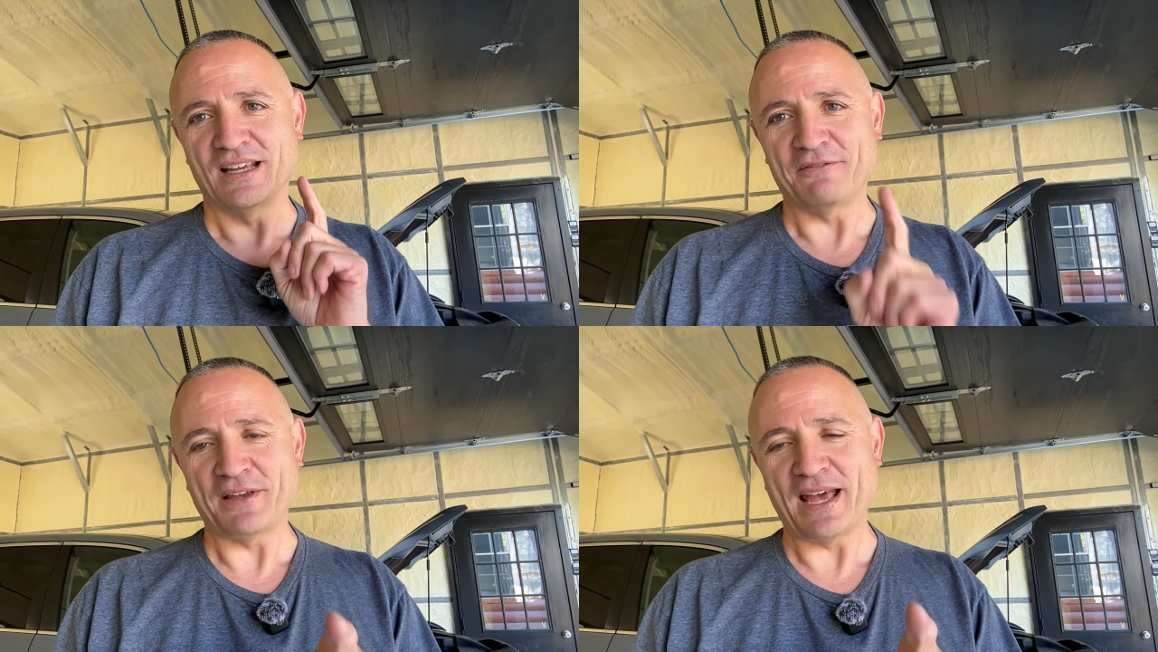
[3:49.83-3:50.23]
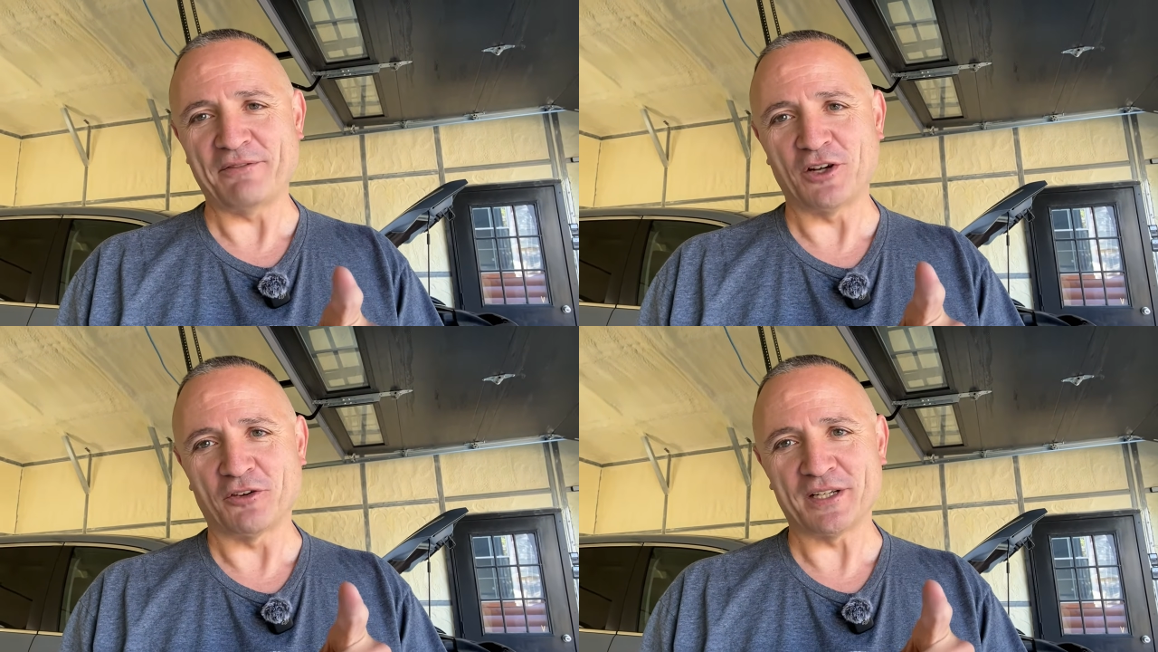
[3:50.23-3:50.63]
If you
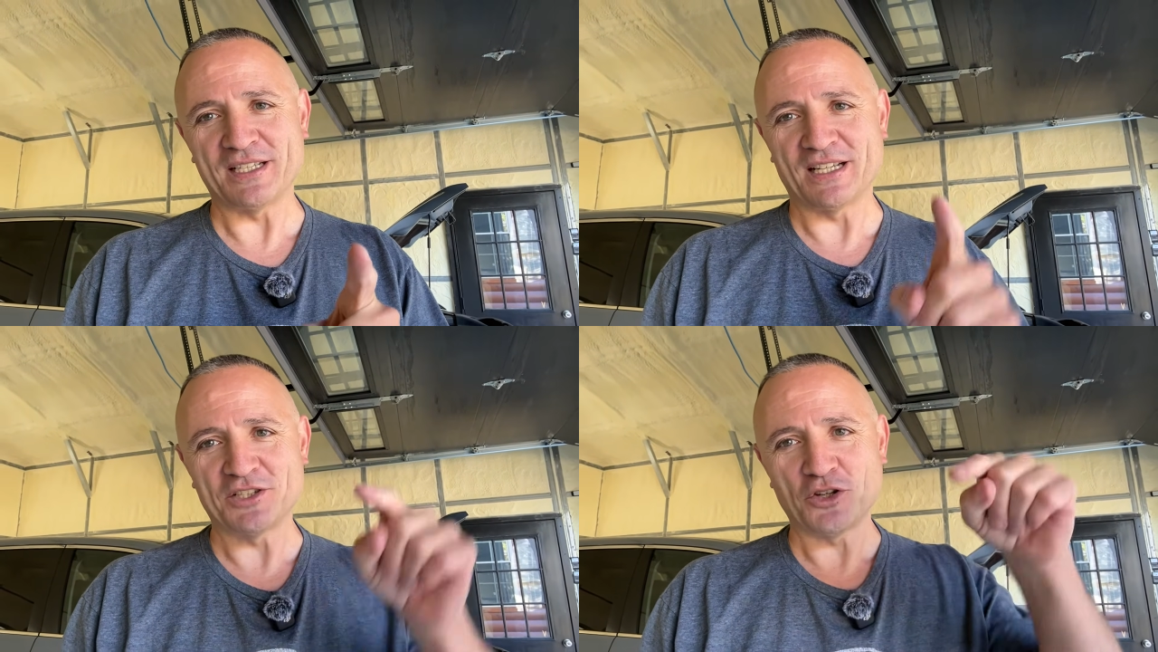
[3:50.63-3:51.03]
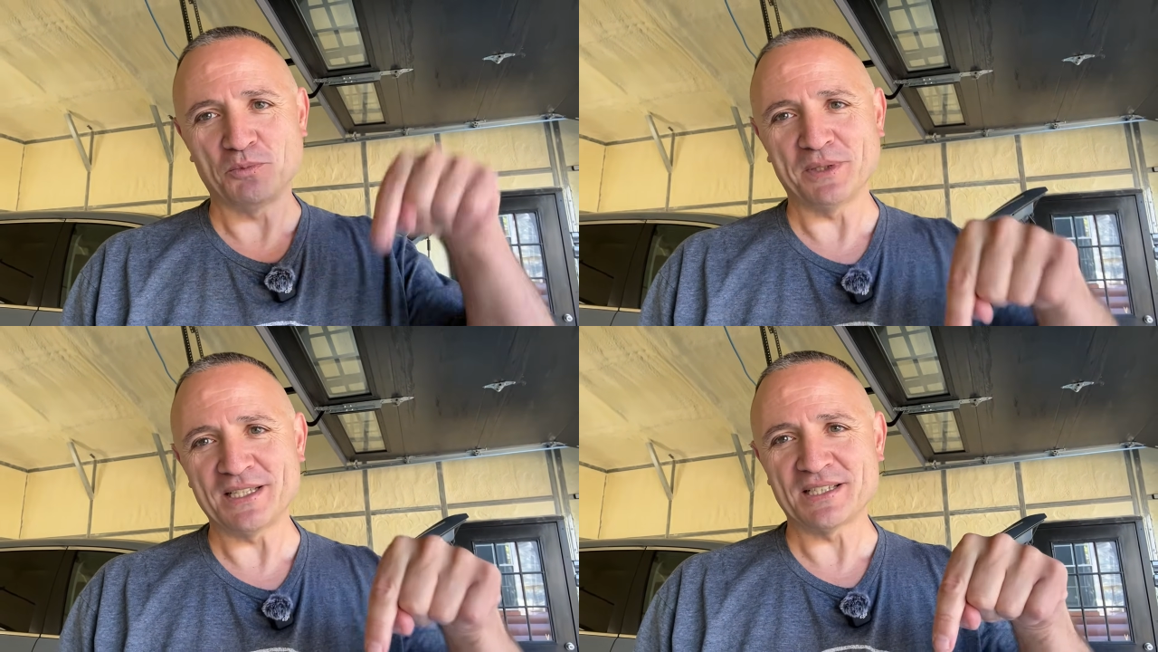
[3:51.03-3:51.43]
haven't already done
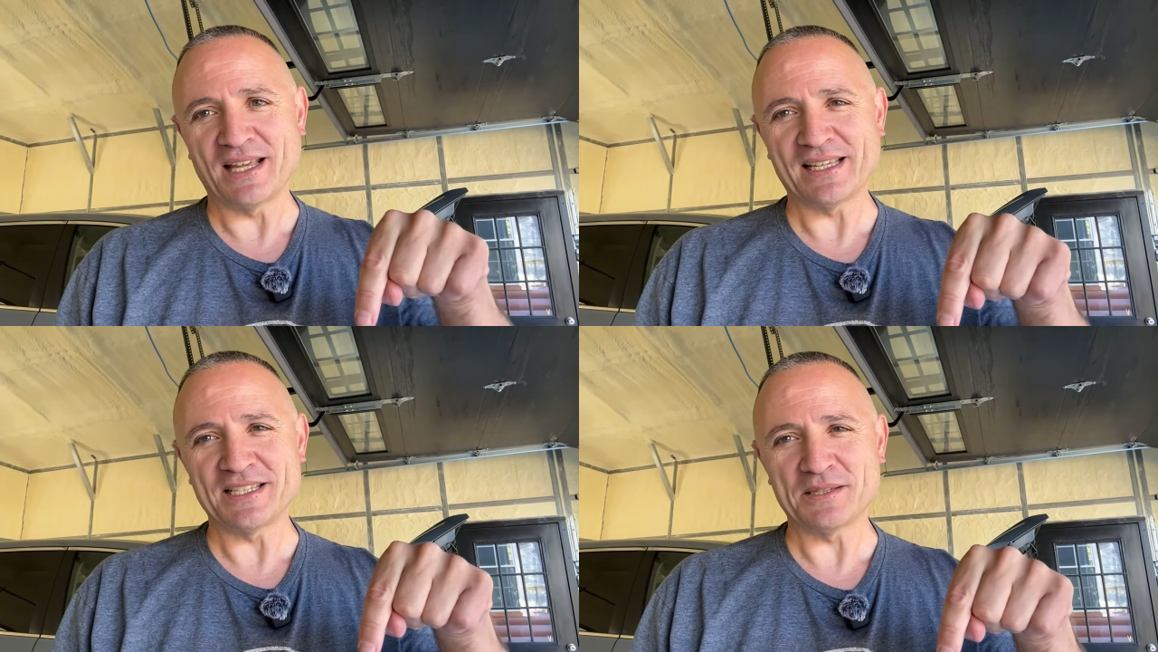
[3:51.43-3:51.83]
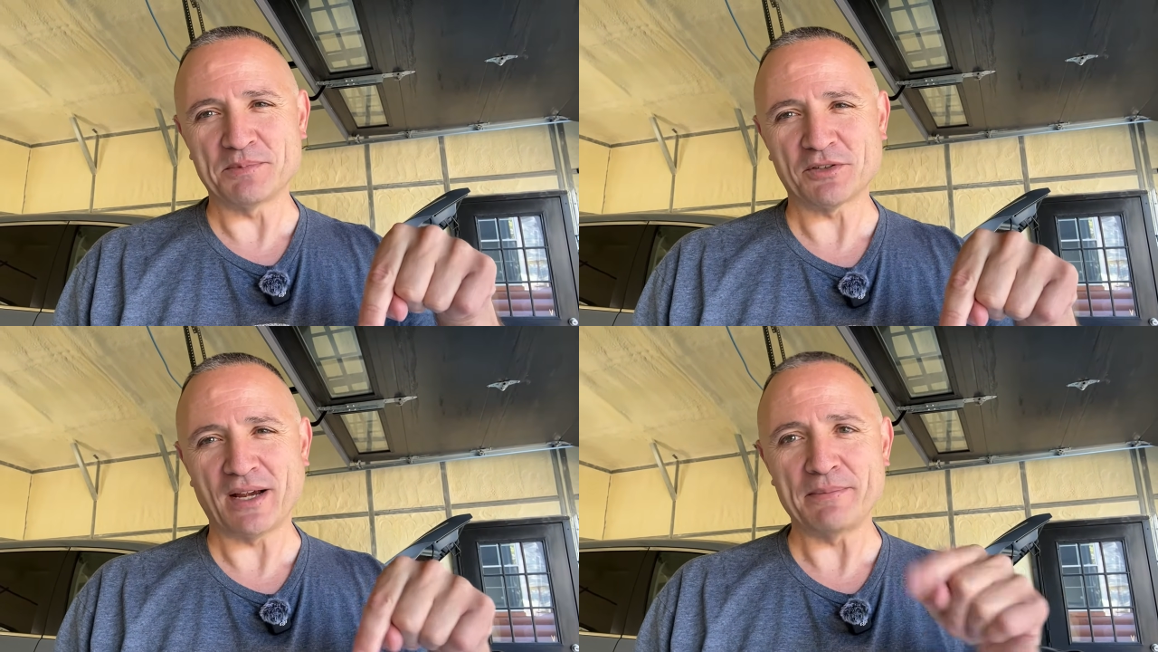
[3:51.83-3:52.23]
so, please like and
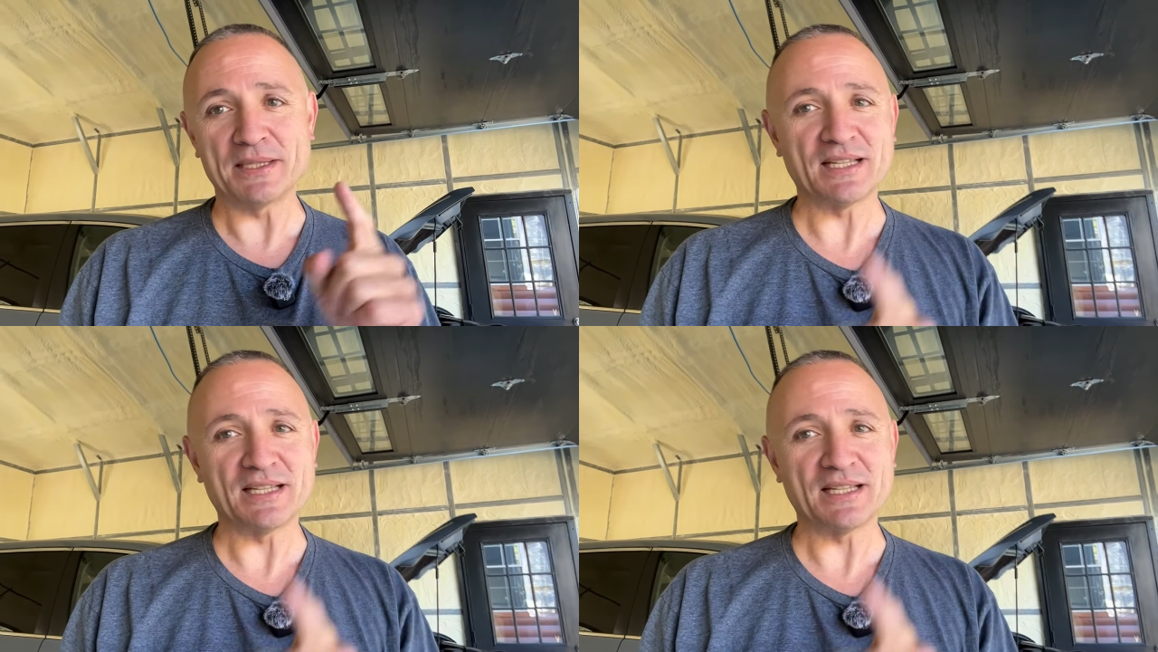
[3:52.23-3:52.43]
subscribe.